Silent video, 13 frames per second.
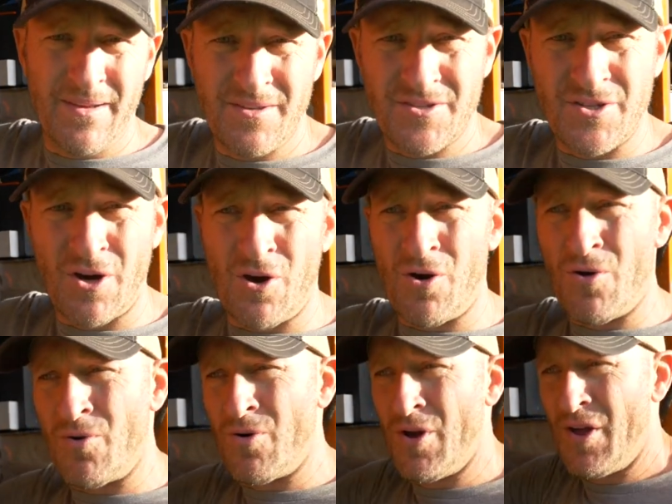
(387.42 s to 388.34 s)

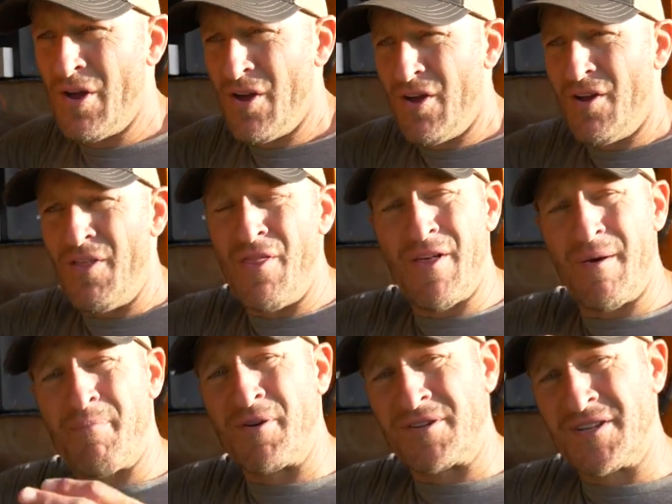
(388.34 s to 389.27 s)
So
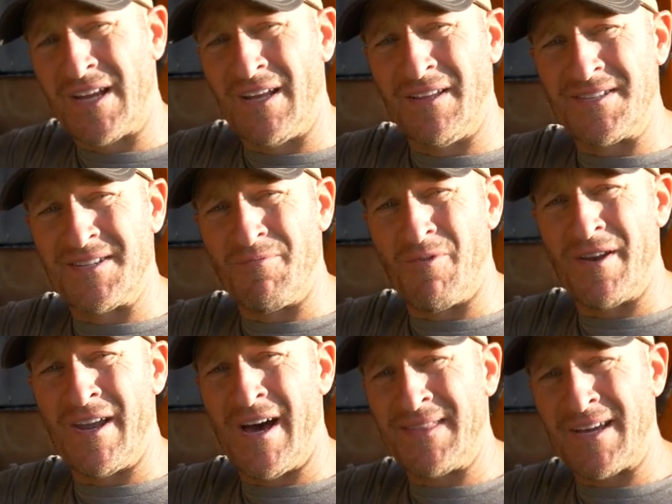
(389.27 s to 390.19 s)
the particulates and
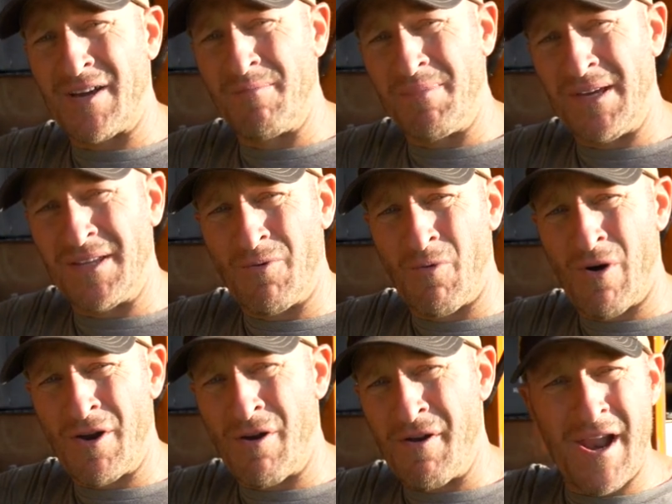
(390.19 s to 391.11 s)
whatnot that could be in the
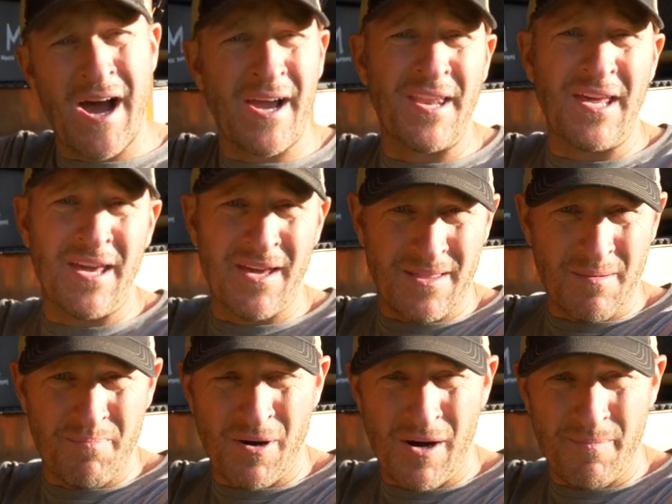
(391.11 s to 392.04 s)
water are not going to hit
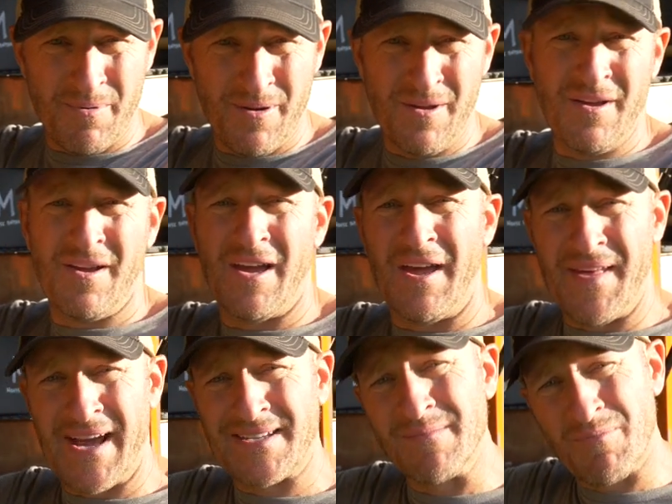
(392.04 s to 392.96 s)
the pump, and
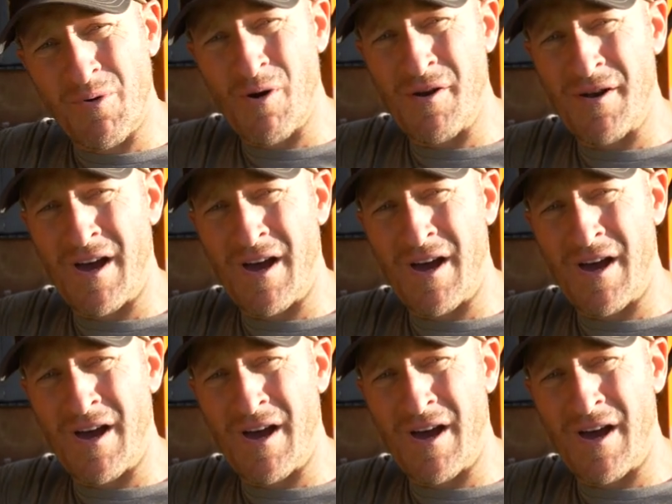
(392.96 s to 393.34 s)
that's important,